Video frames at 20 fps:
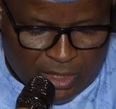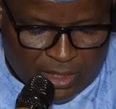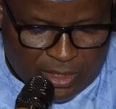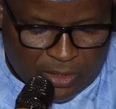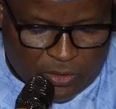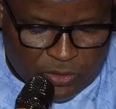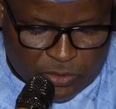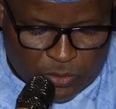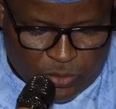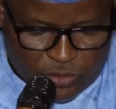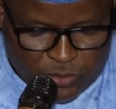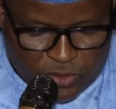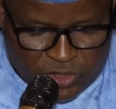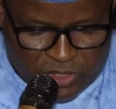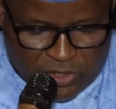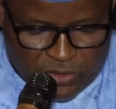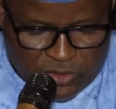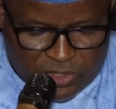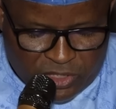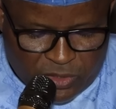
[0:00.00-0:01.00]
There was also
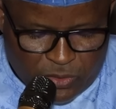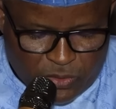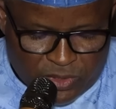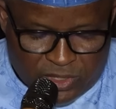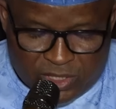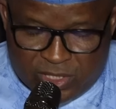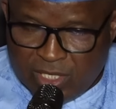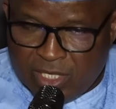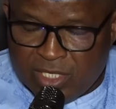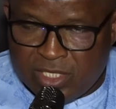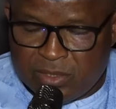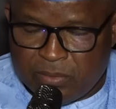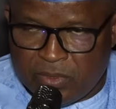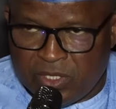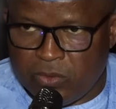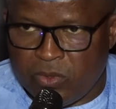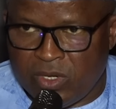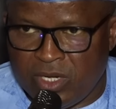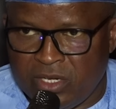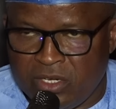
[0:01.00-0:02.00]
security concerns,
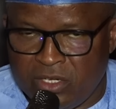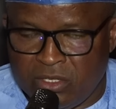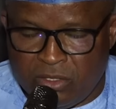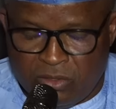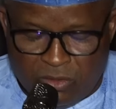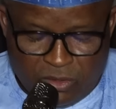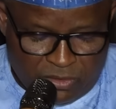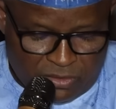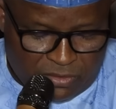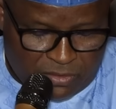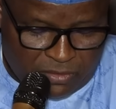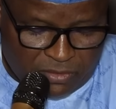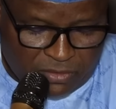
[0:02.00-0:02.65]
particularly in the north,